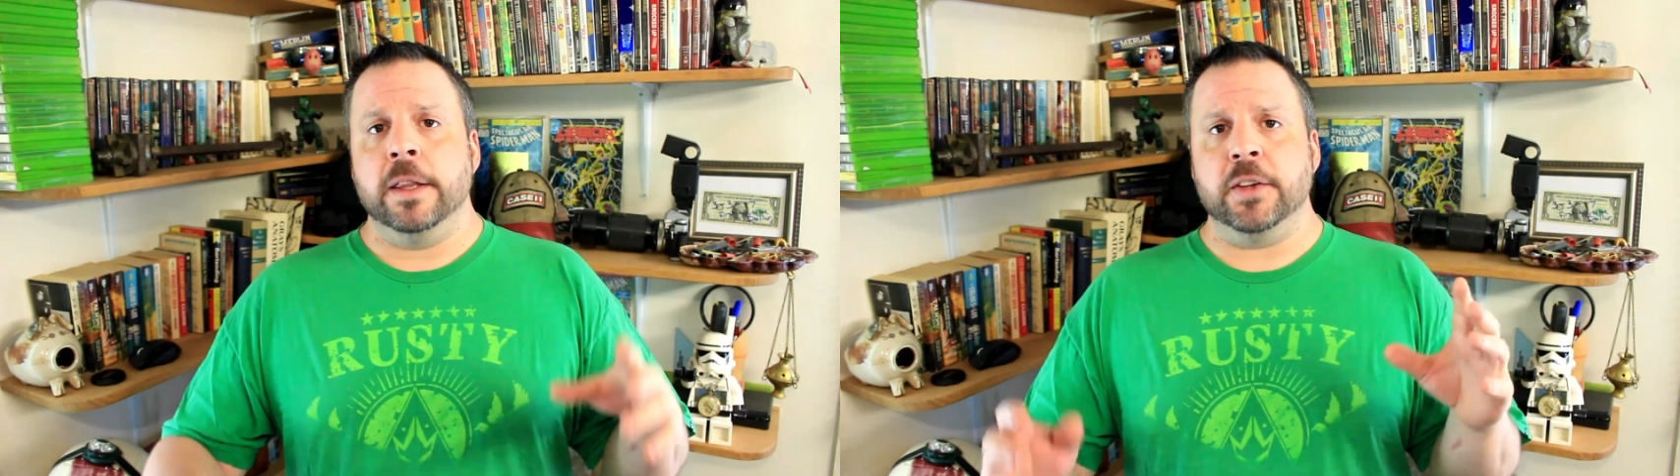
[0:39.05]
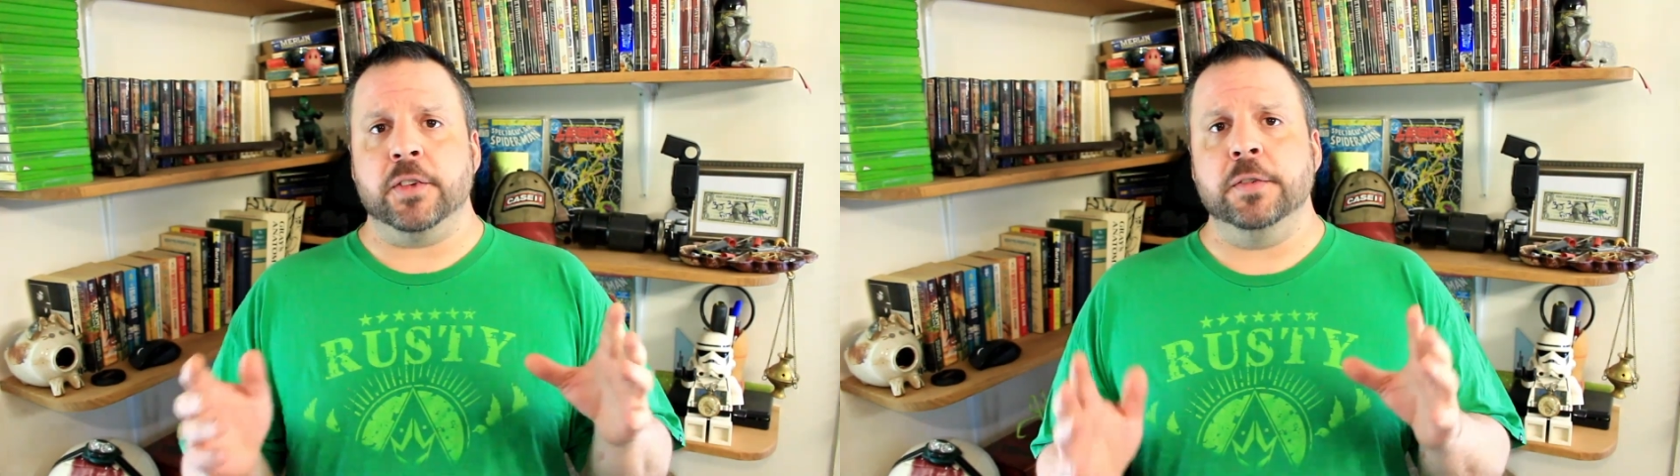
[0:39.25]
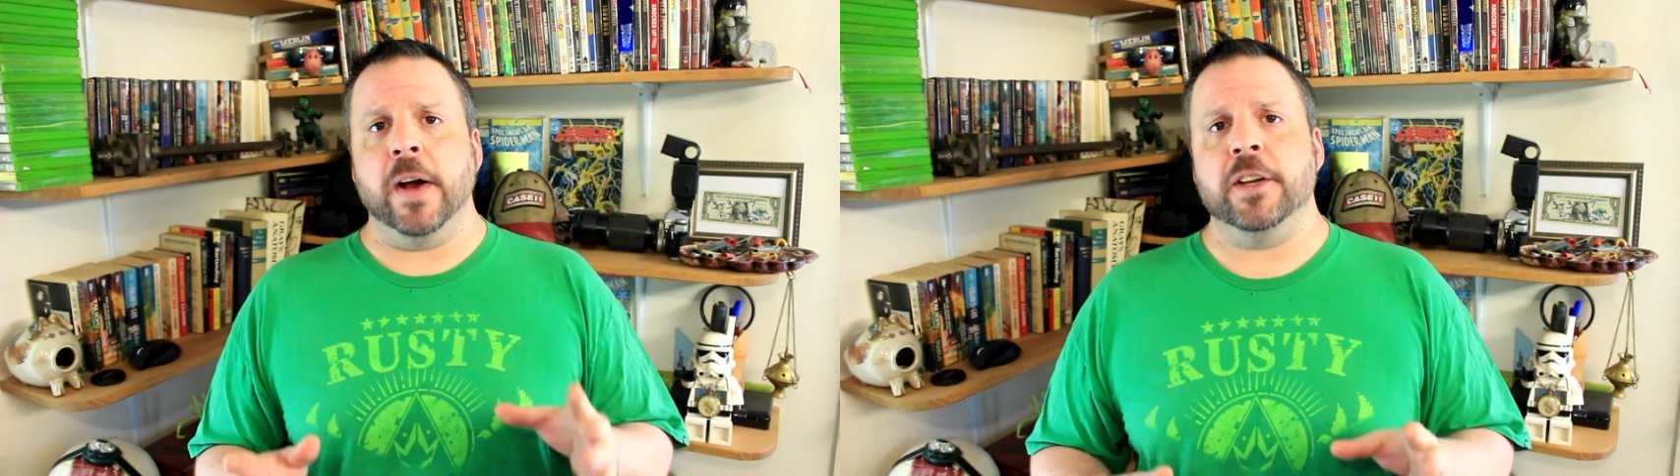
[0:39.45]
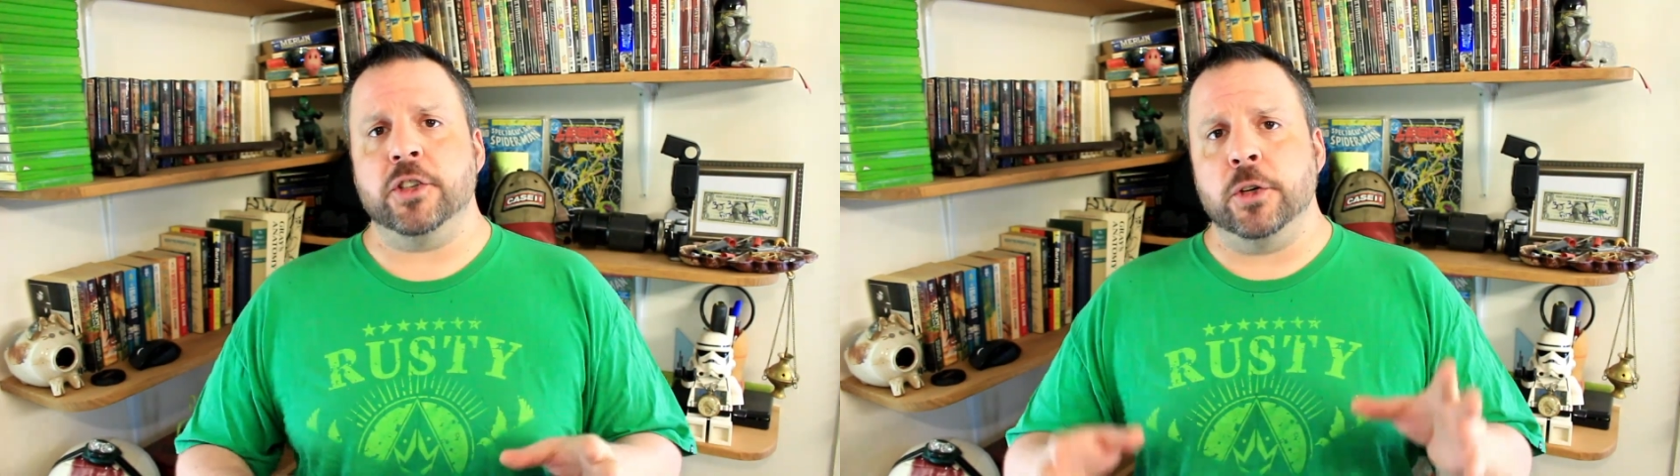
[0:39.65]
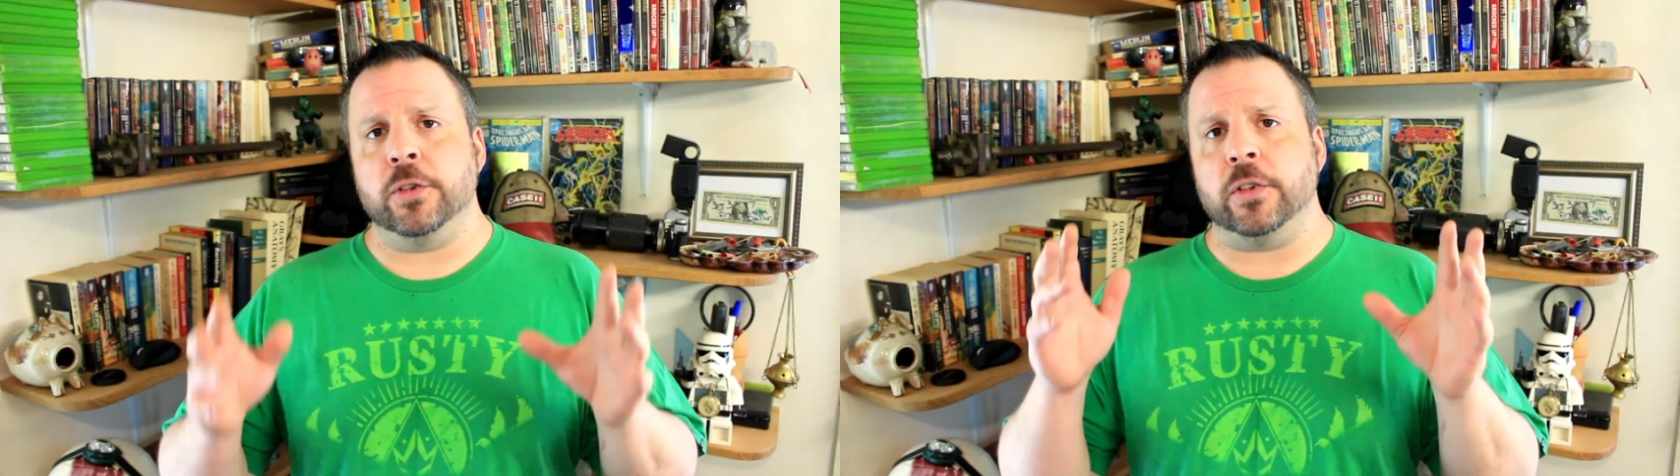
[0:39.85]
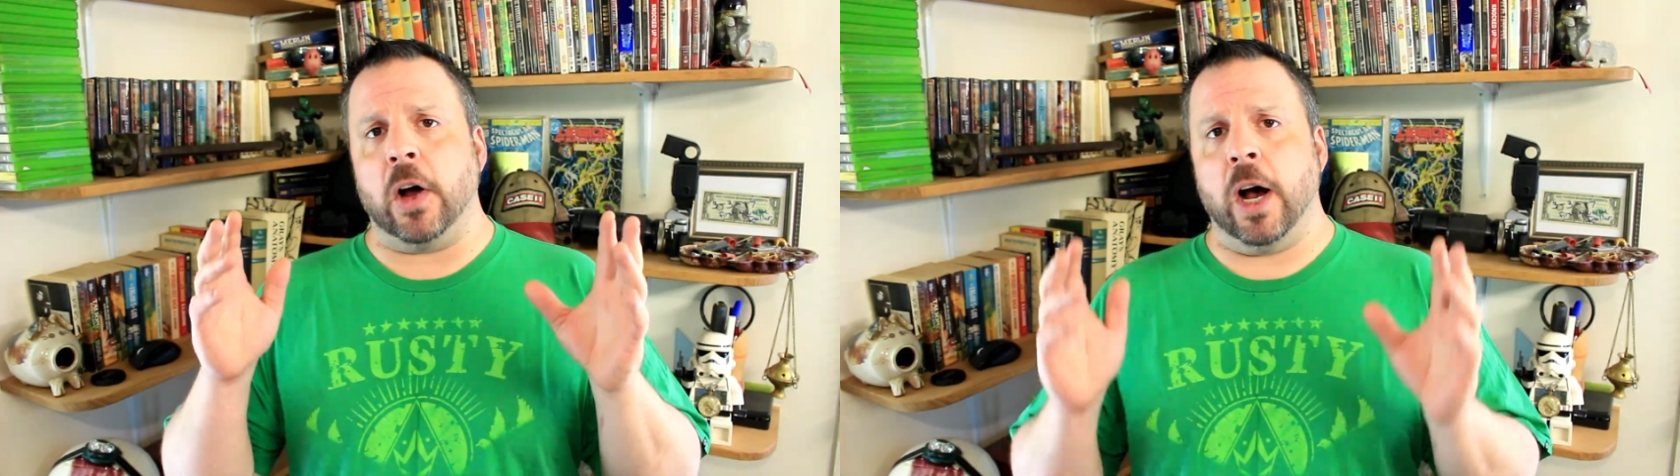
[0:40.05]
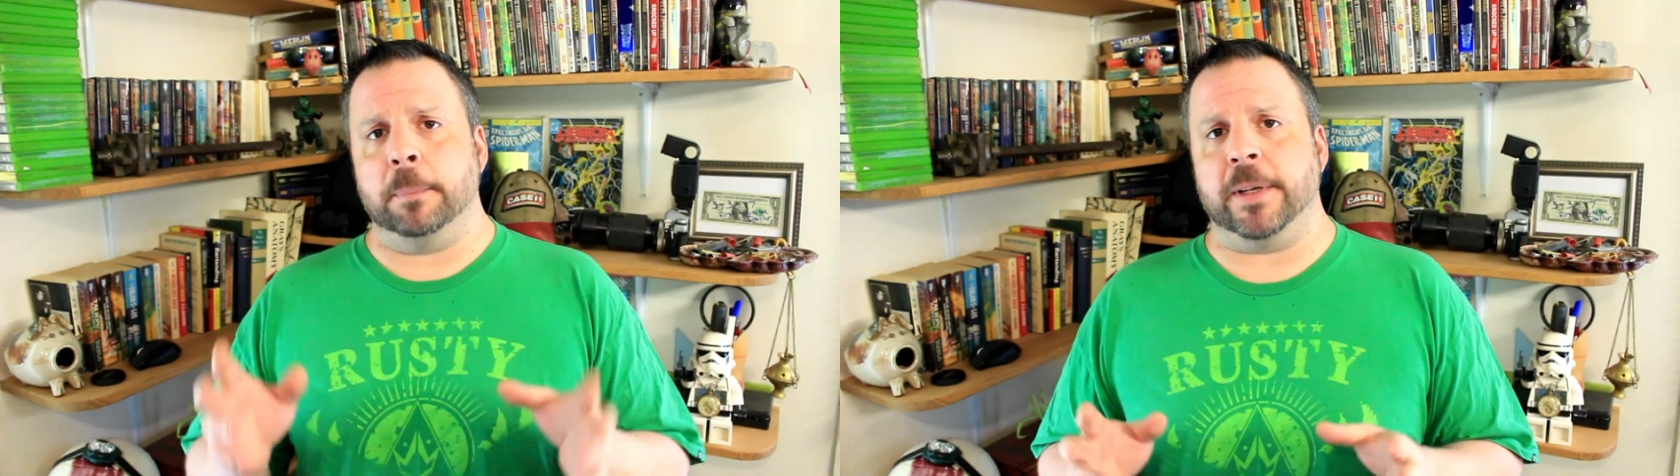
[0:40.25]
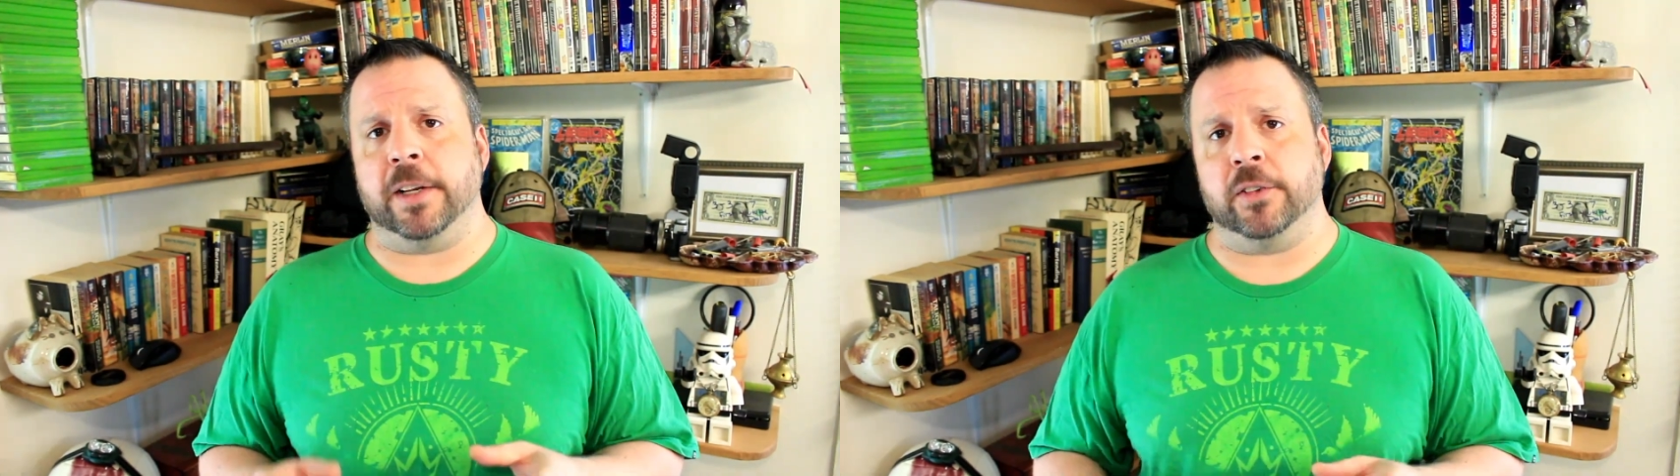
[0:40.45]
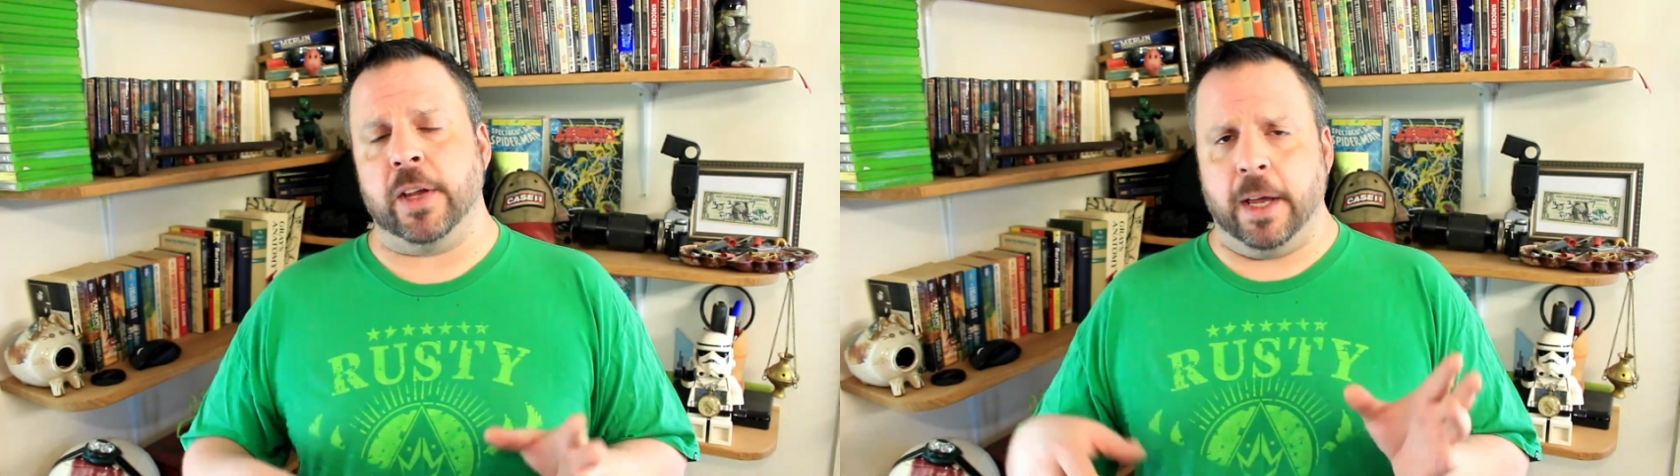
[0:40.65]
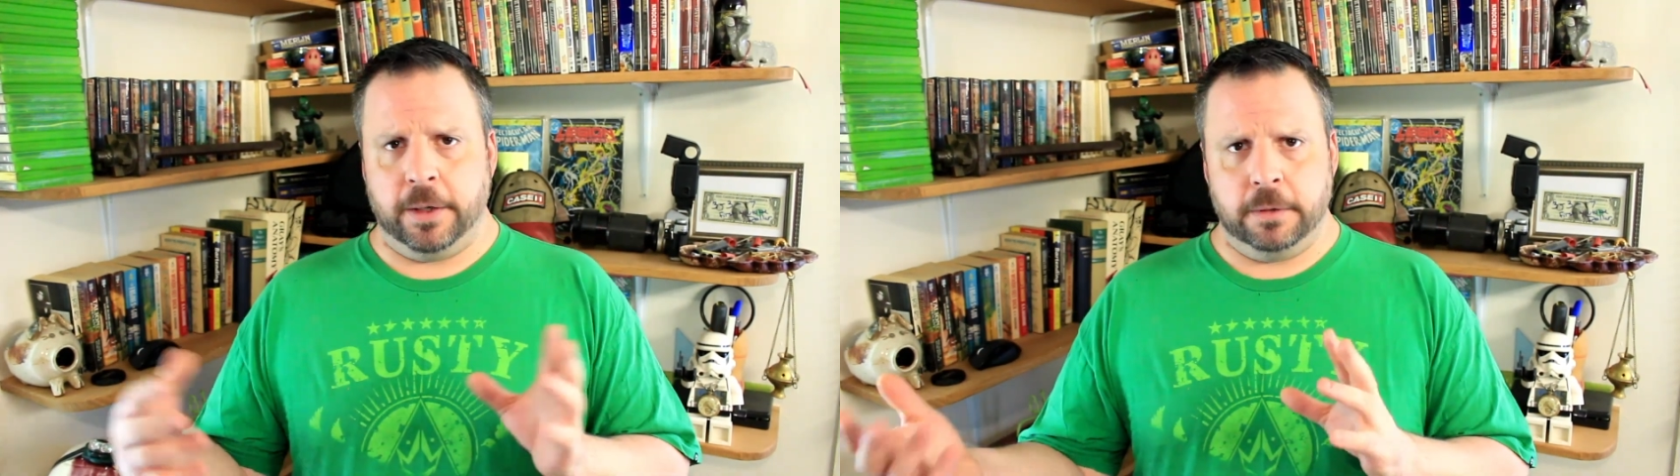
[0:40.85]
This device uses optics
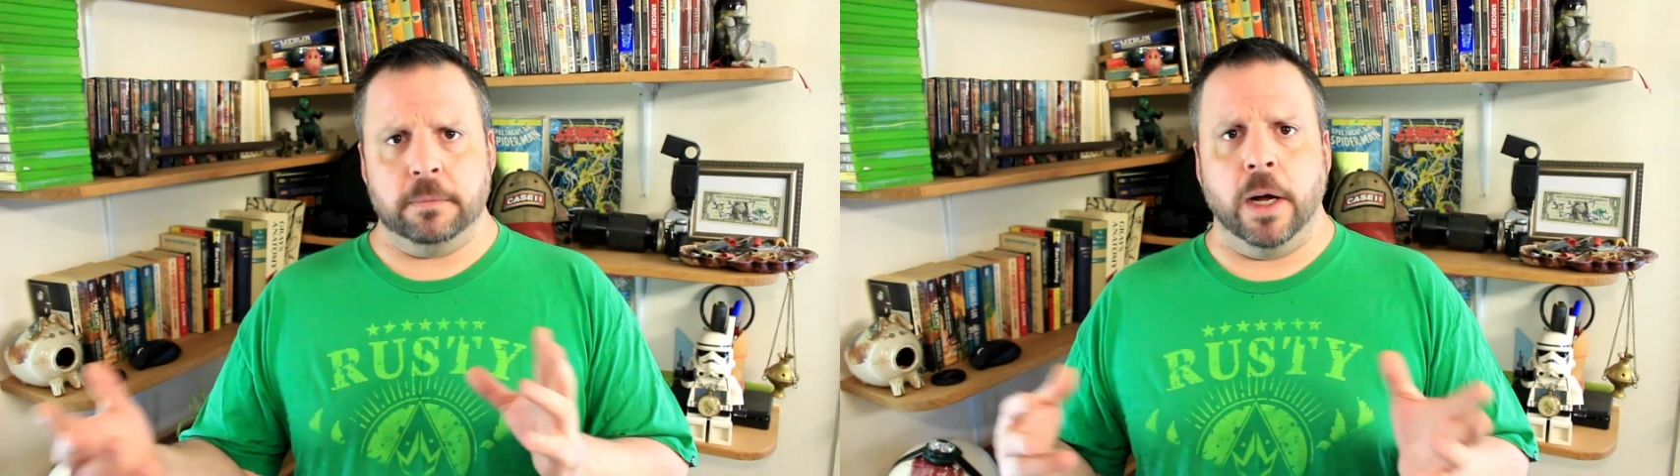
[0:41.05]
and